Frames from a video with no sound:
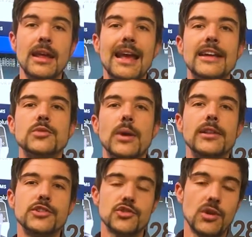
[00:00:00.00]
as well
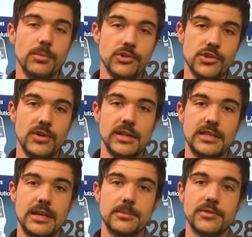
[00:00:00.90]
as troubleshooting
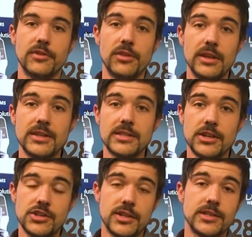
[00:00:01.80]
tips for things
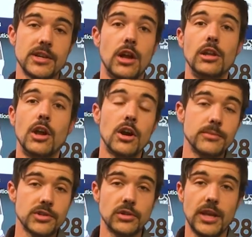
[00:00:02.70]
such as
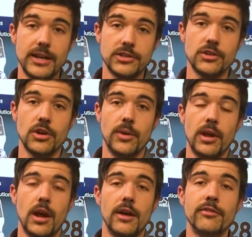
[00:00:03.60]
alarms or lights are going
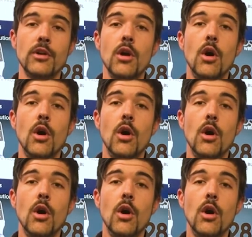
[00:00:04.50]
off,